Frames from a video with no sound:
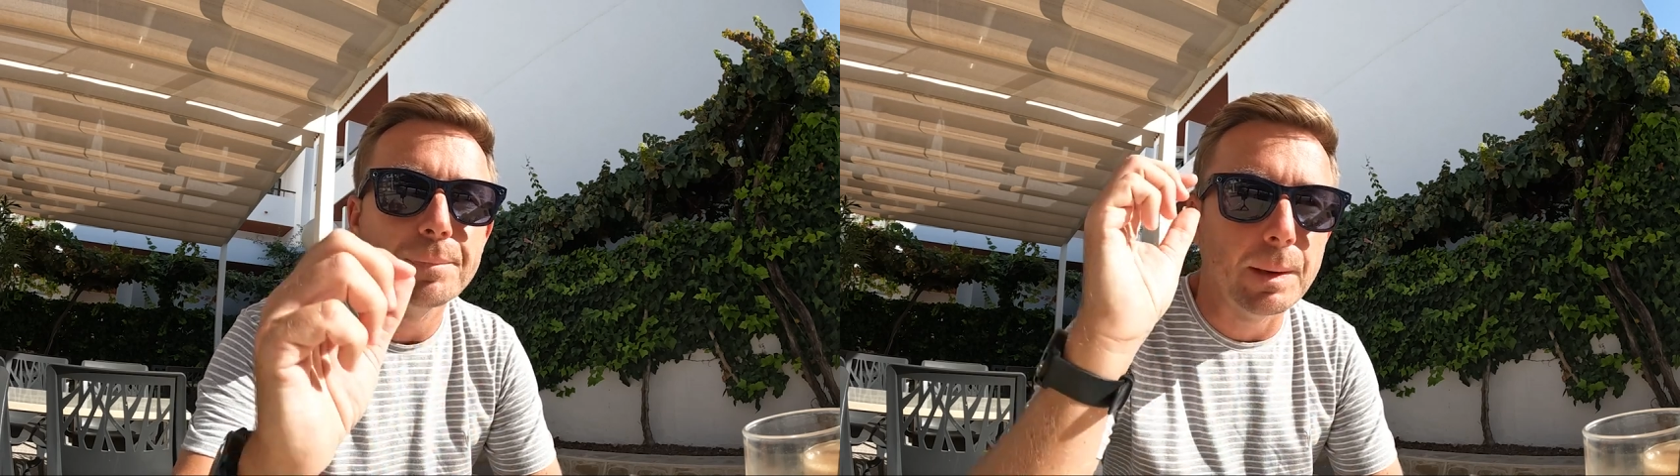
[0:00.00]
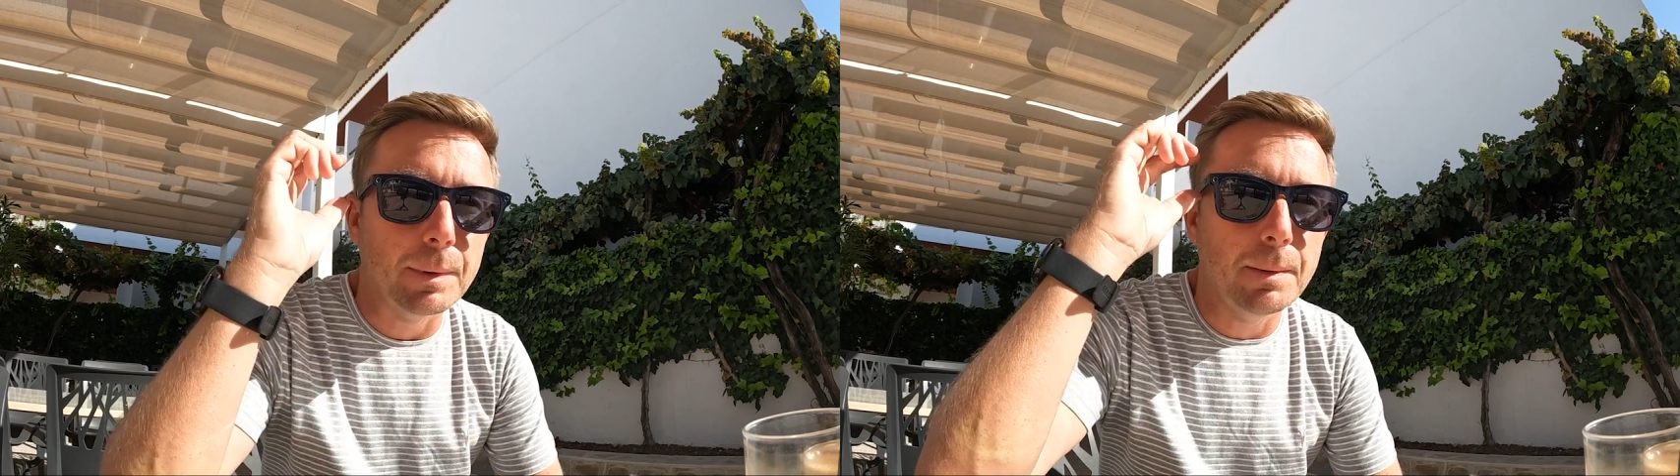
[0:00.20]

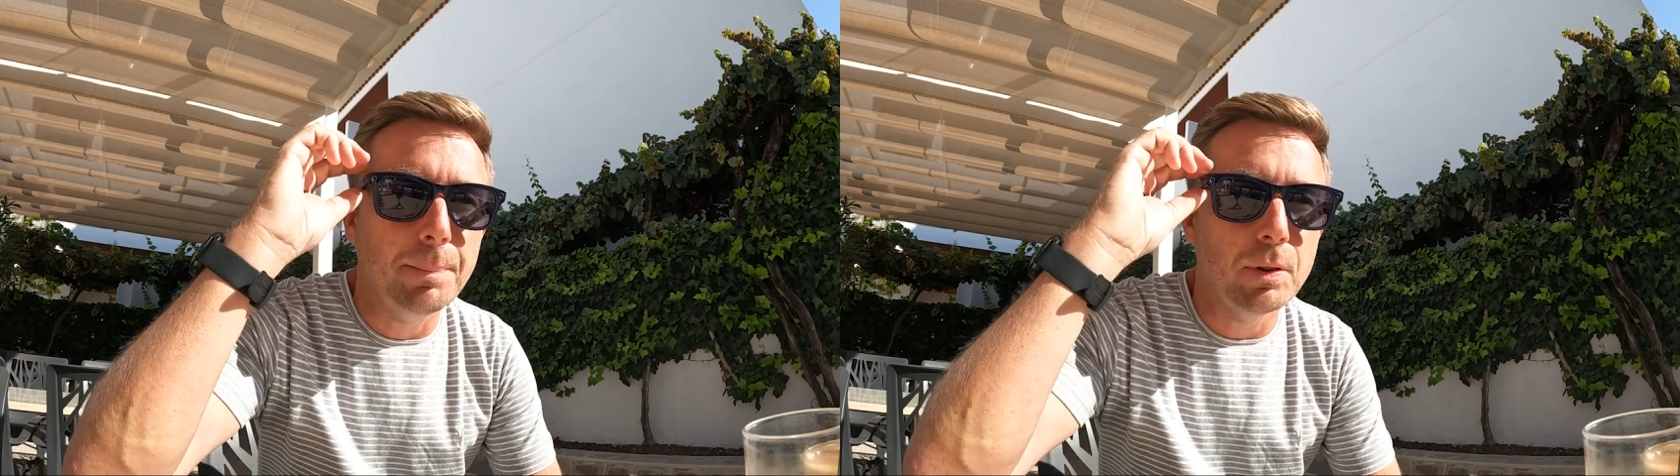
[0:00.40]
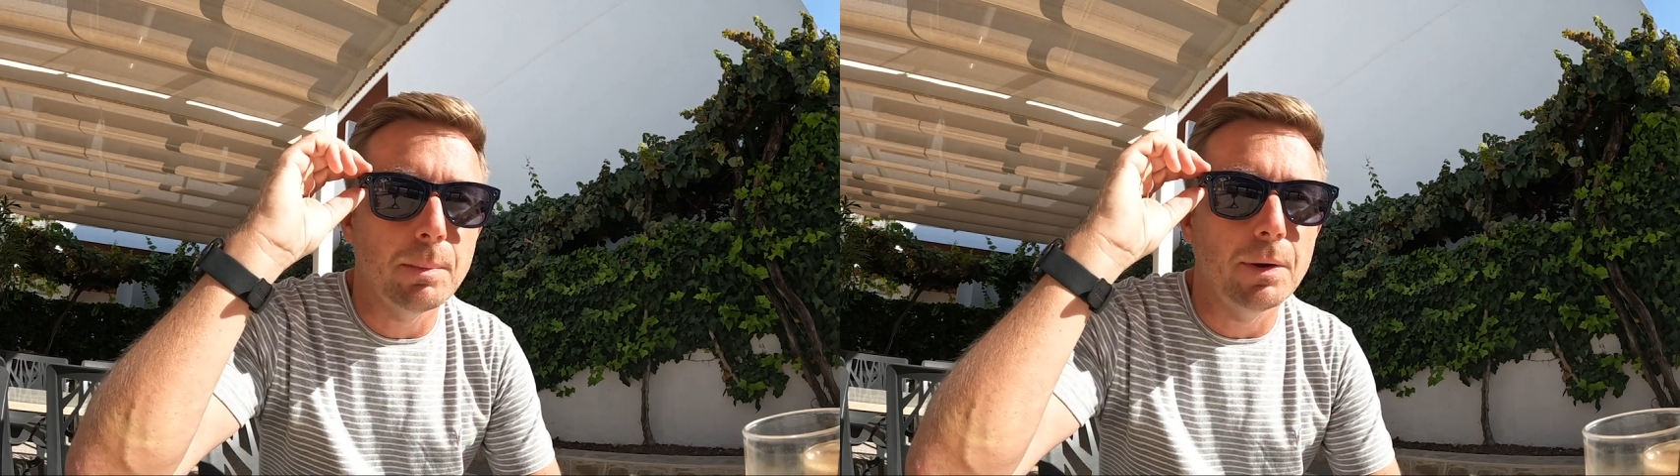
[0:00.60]
I'm going to
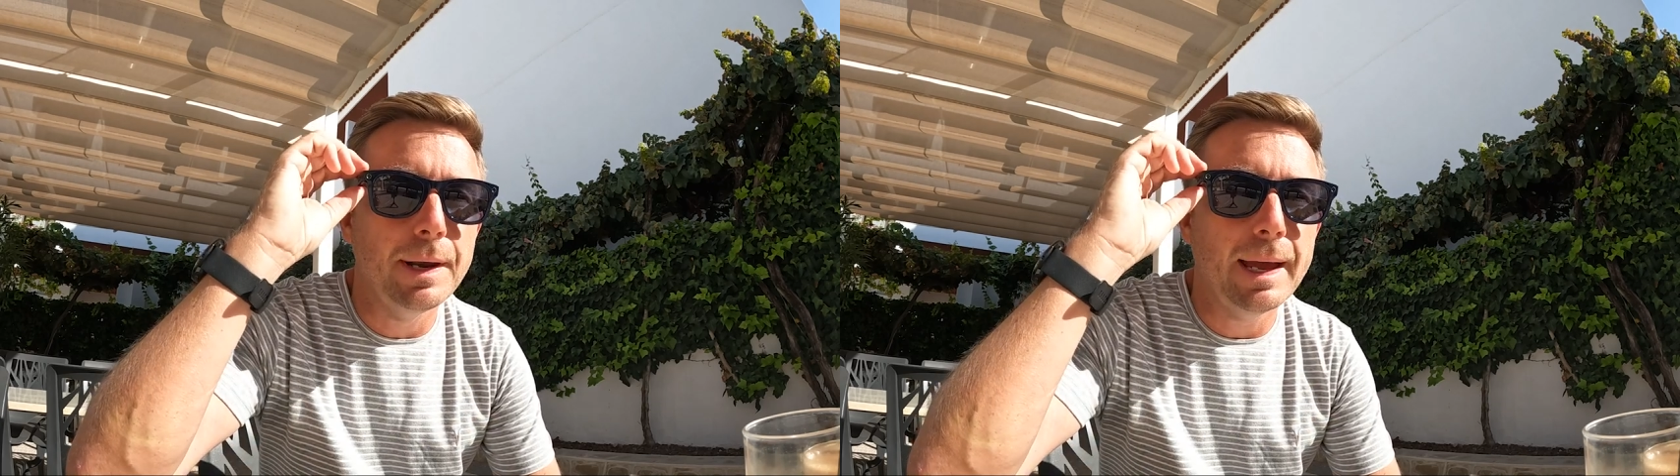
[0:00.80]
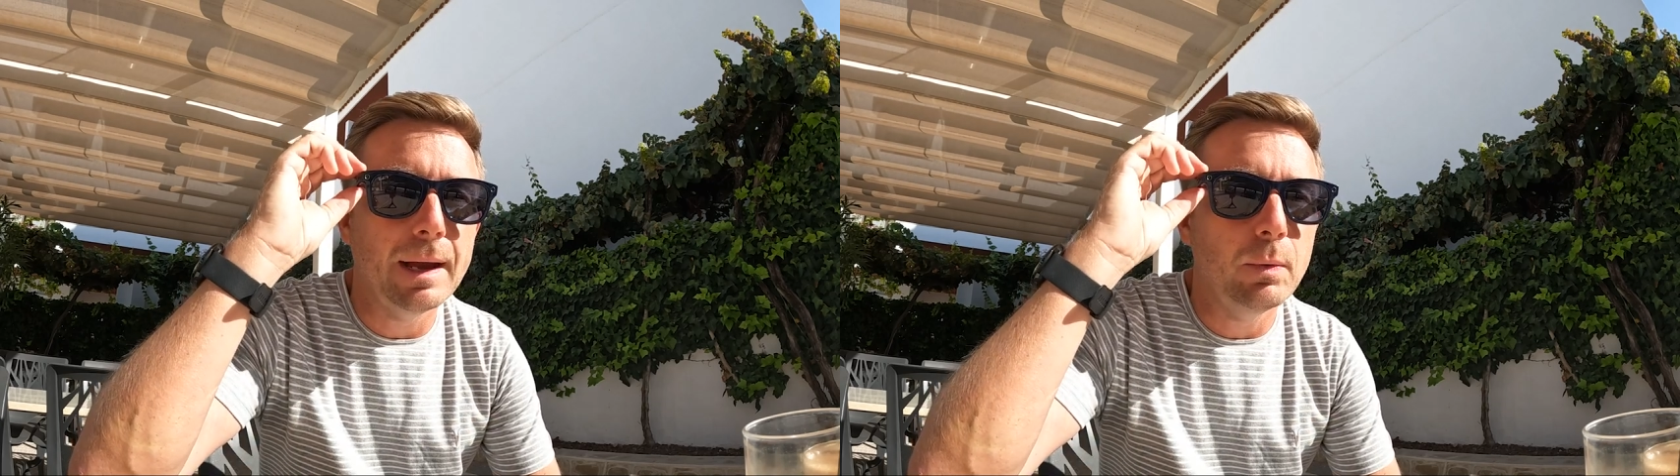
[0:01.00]
put them on
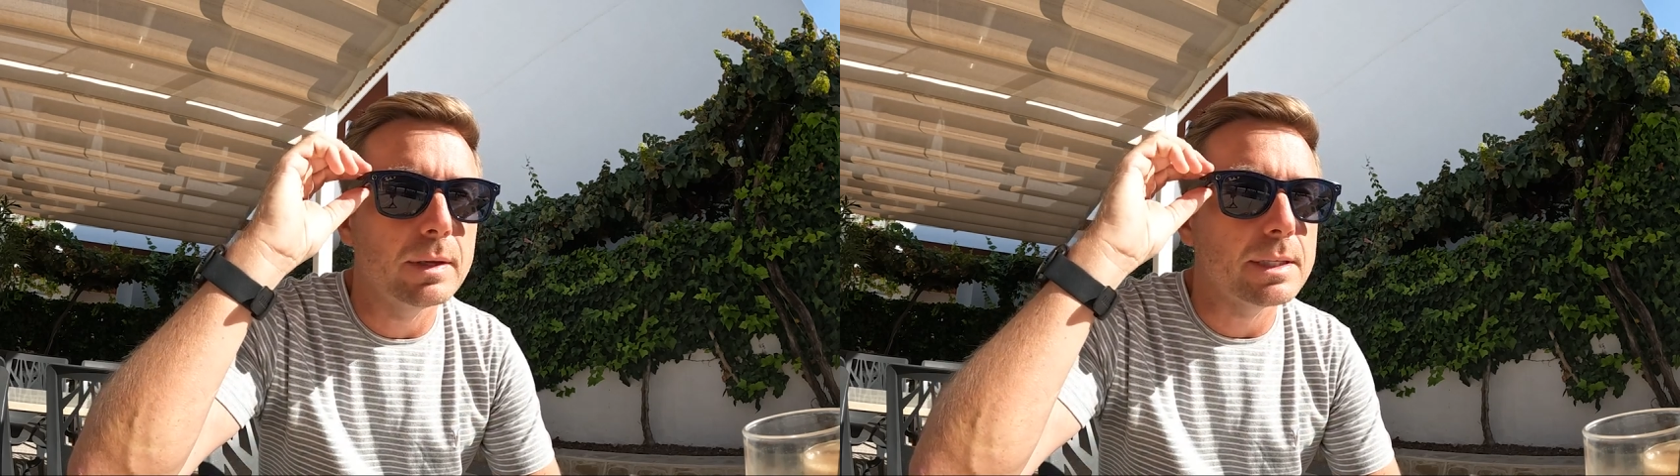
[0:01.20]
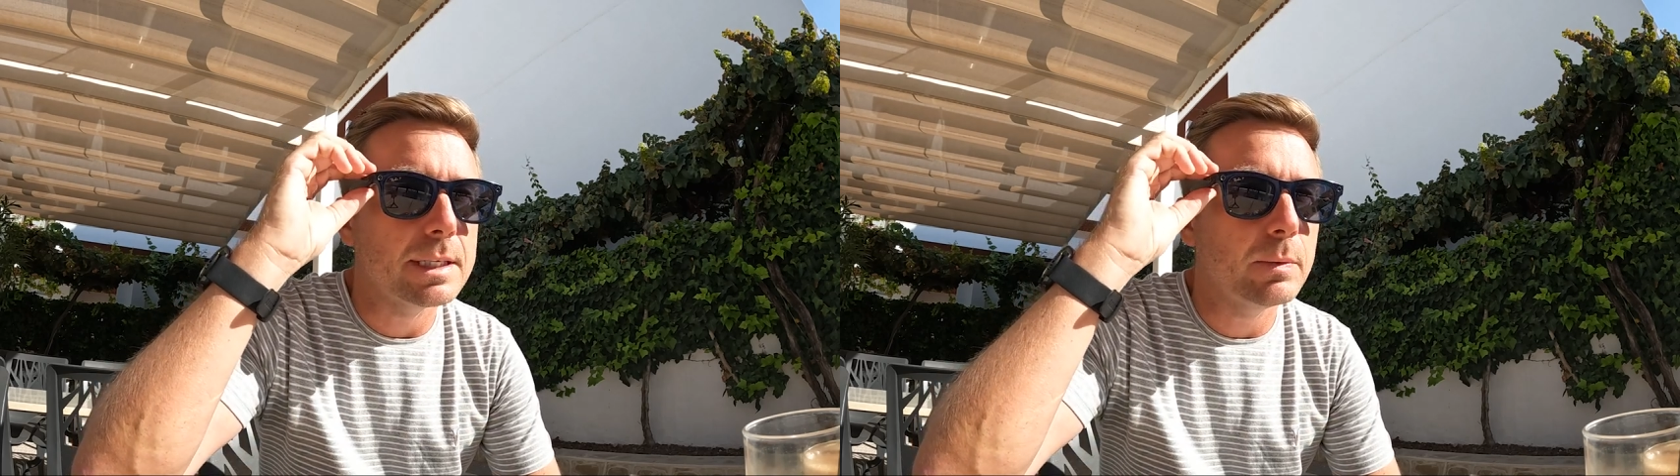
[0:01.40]
now
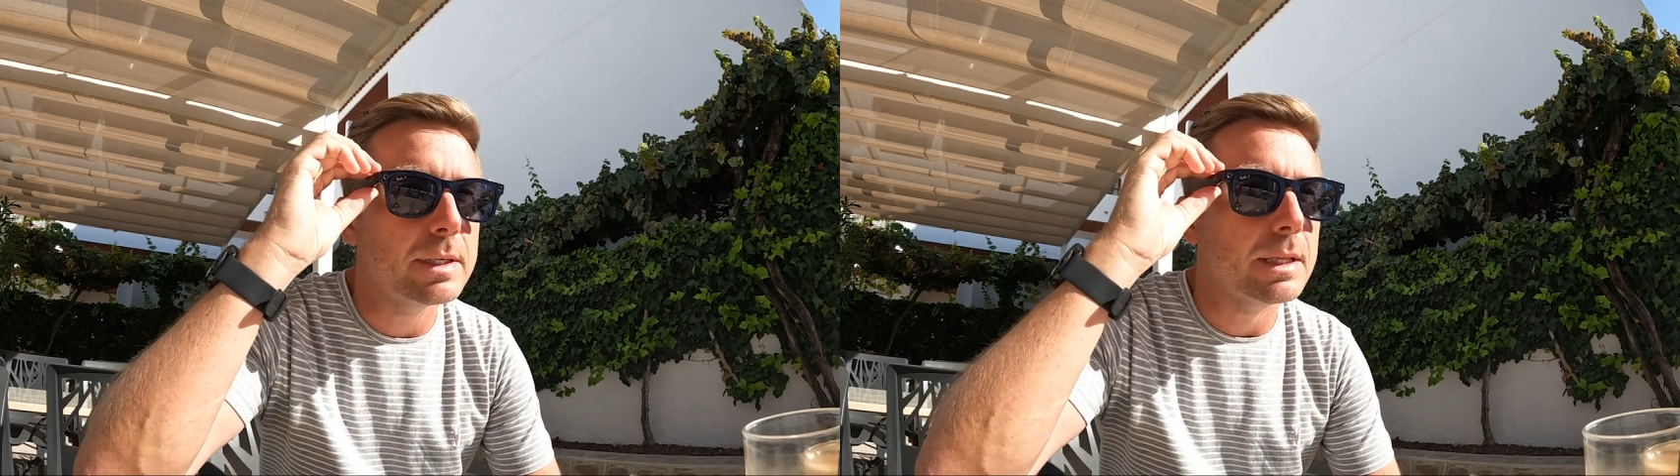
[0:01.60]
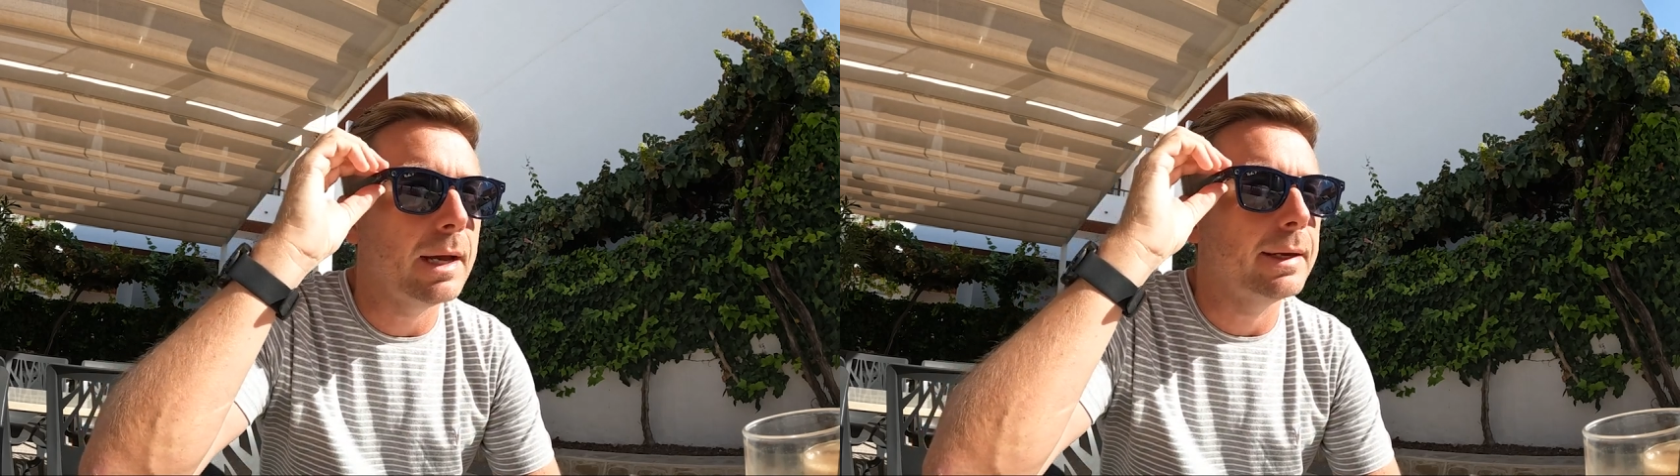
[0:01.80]
and see what
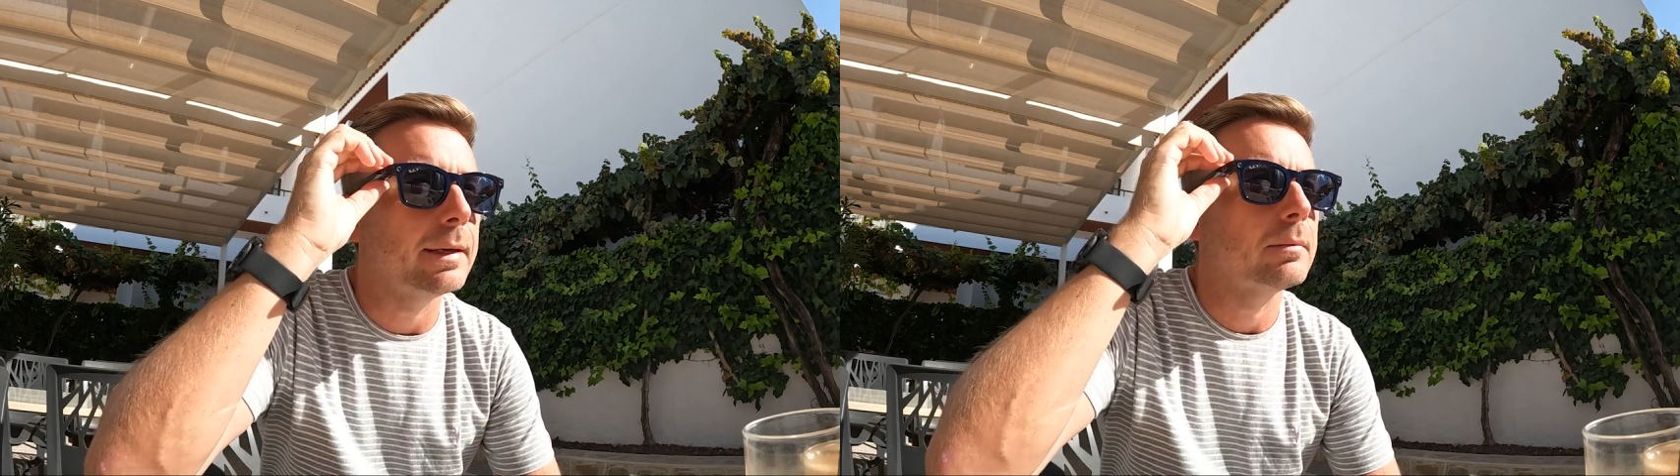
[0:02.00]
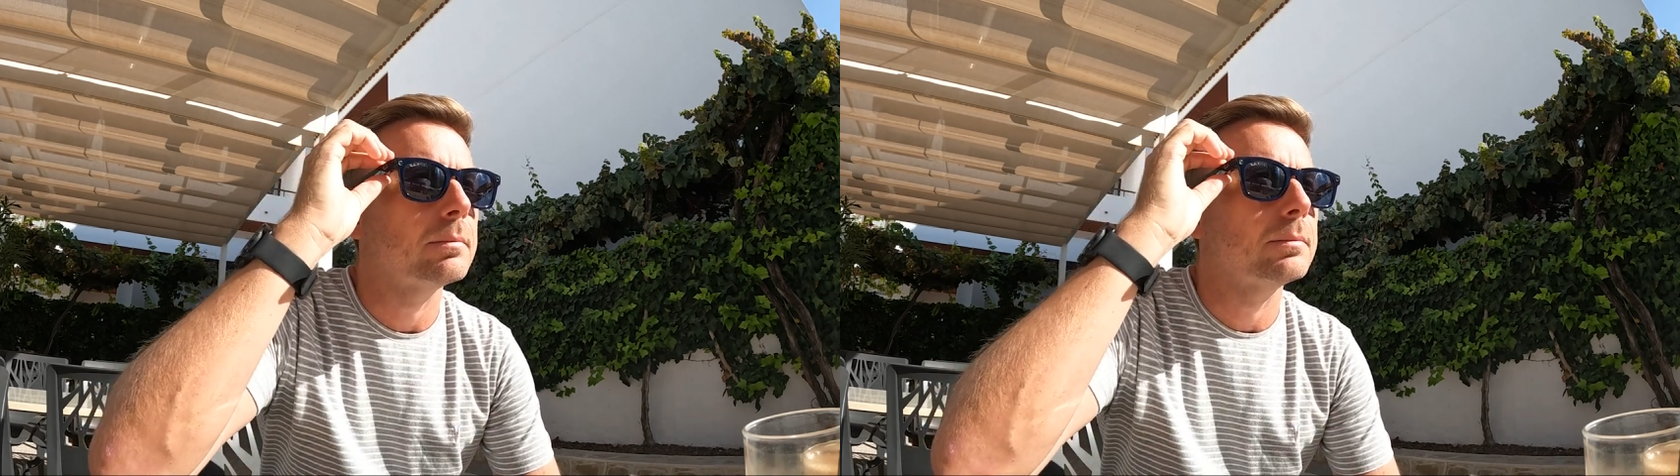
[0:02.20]
it's like.